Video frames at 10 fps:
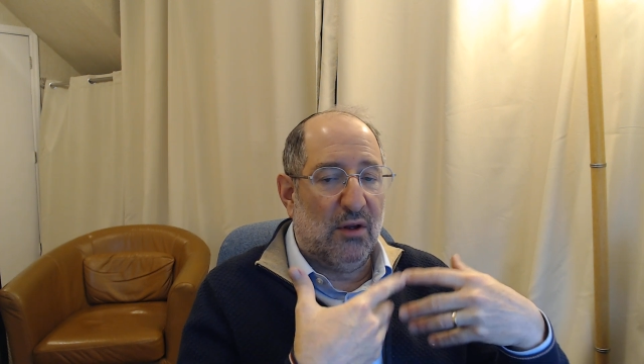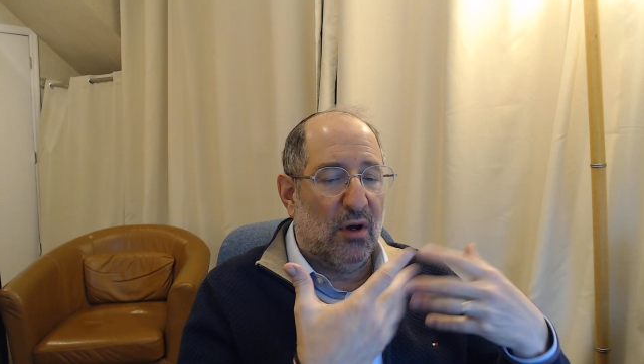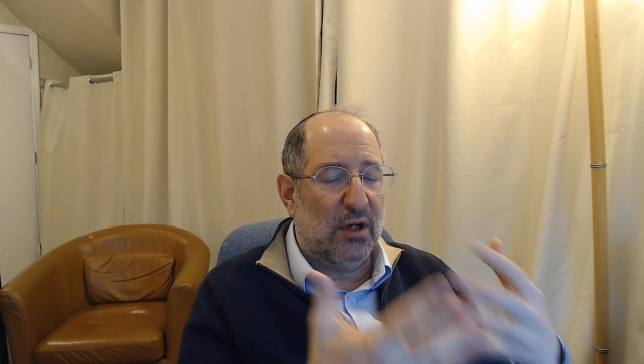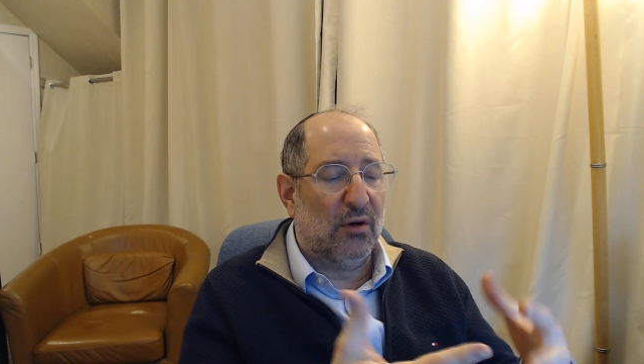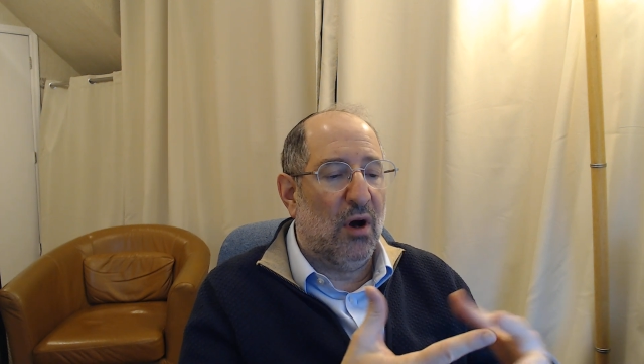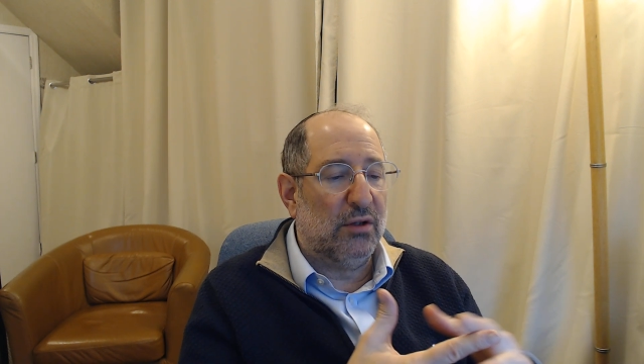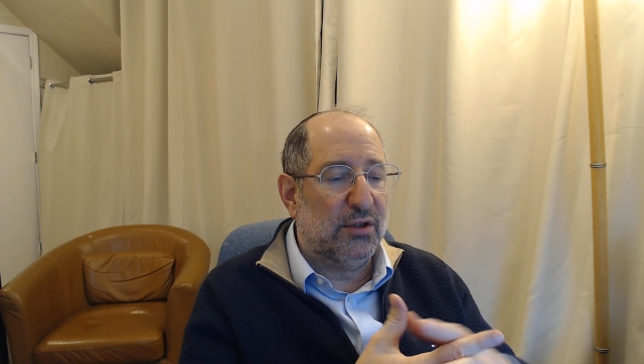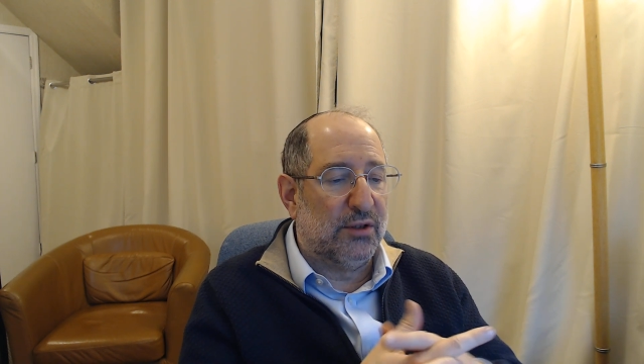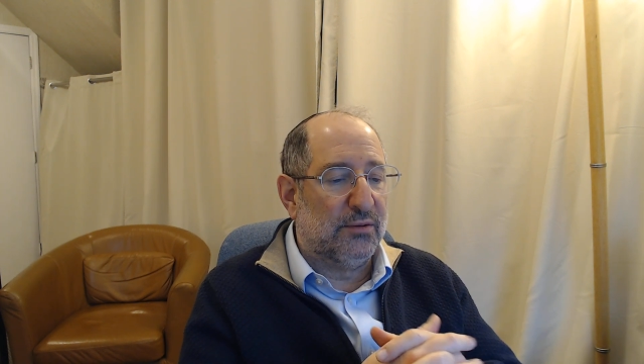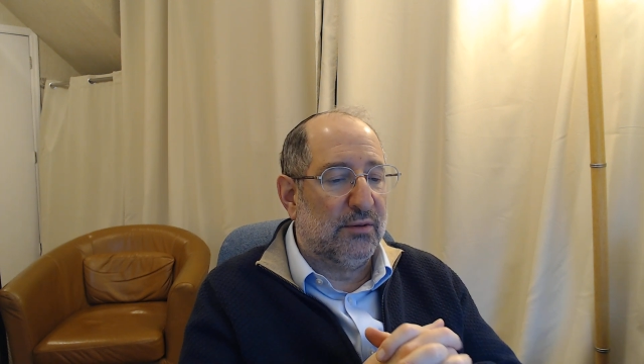inner
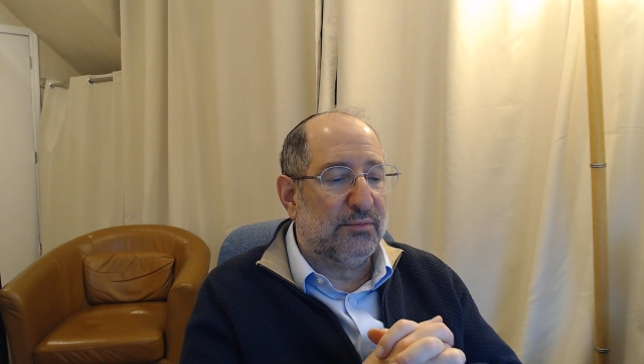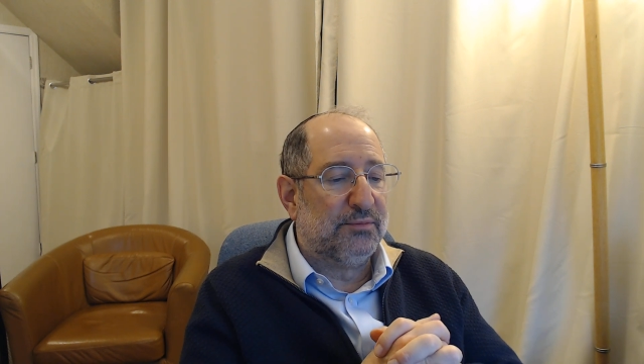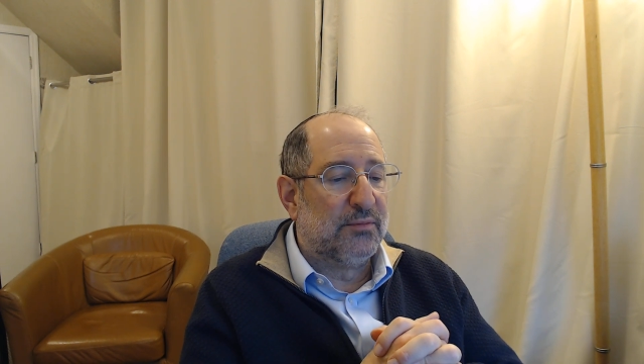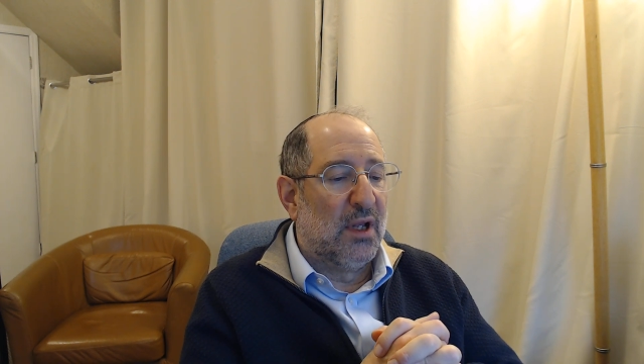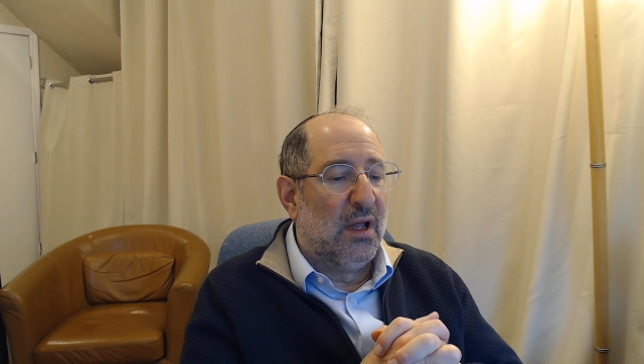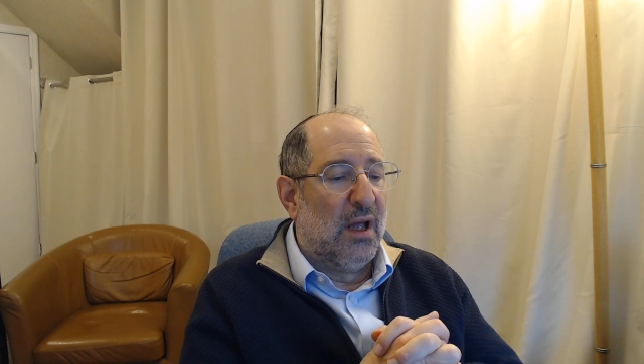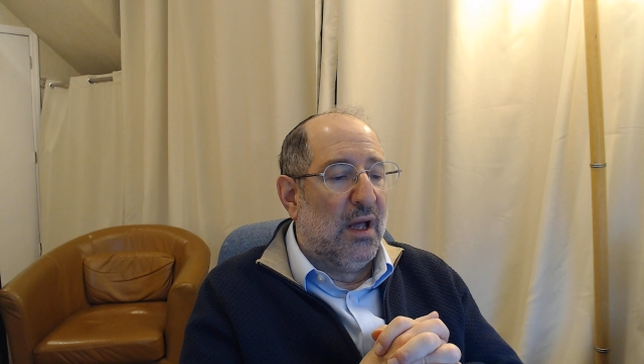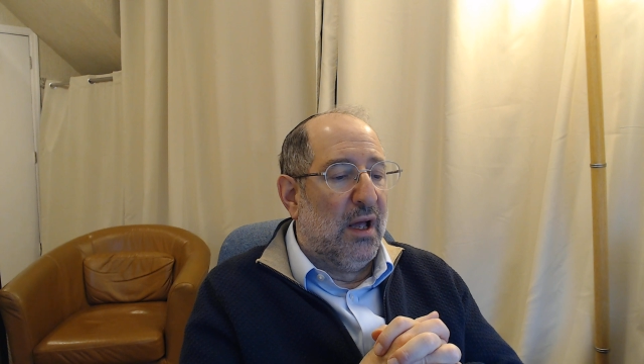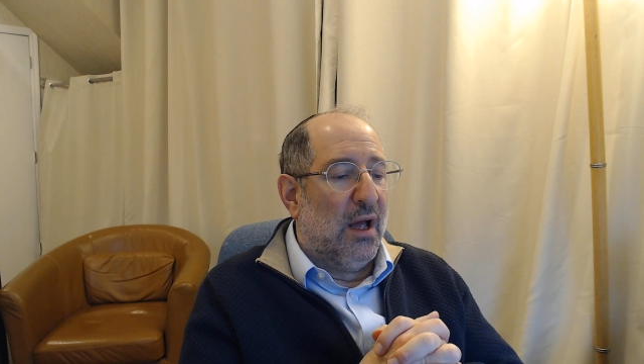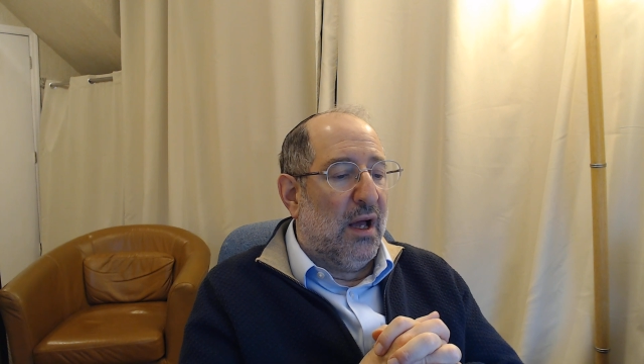altar,
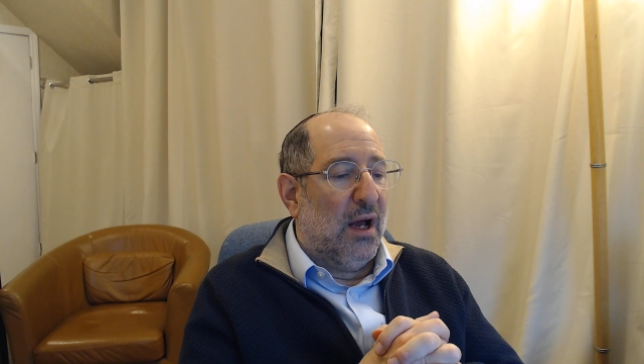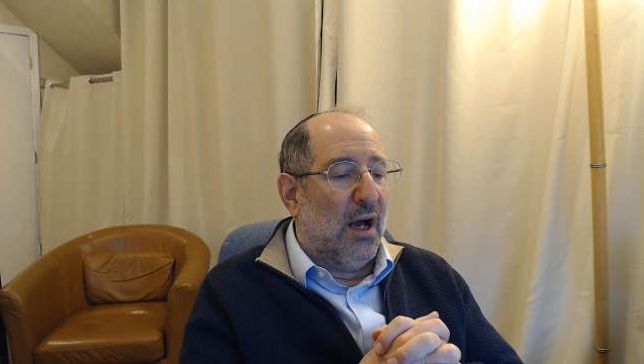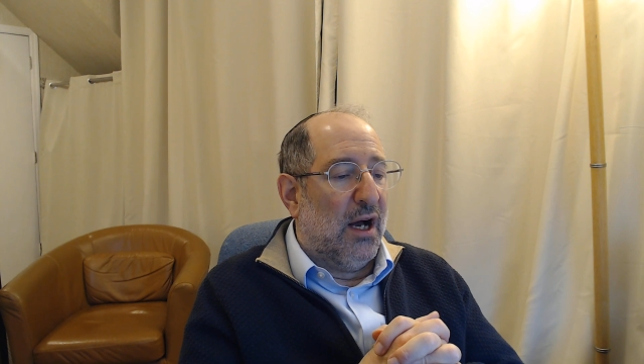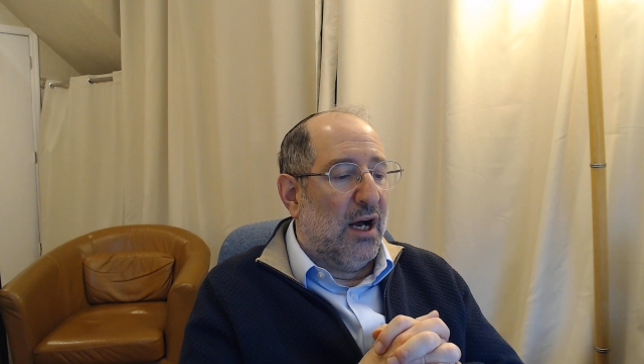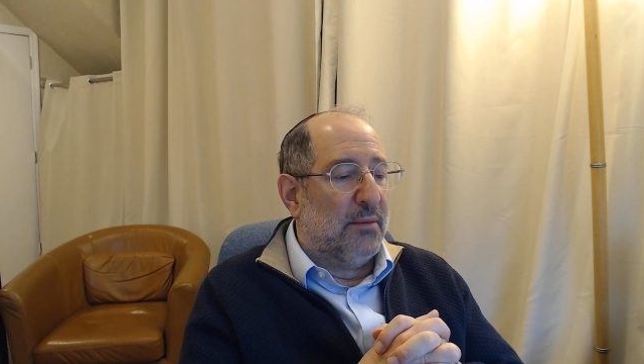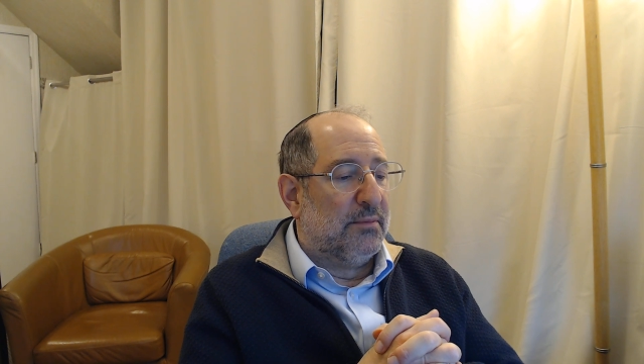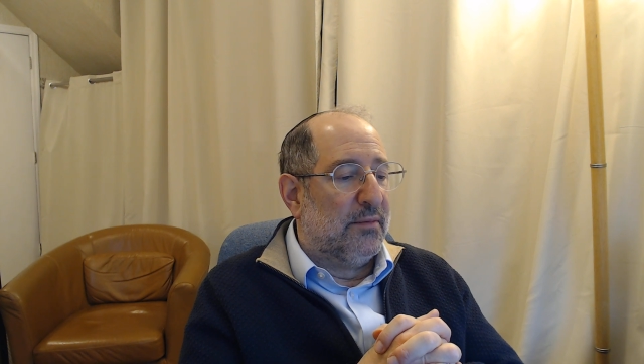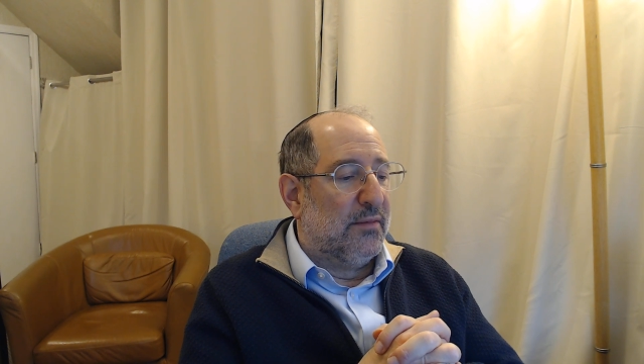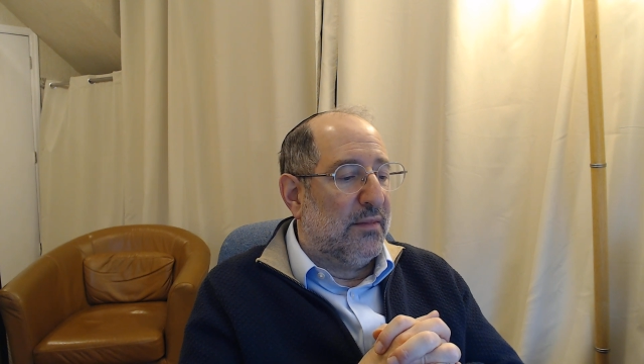and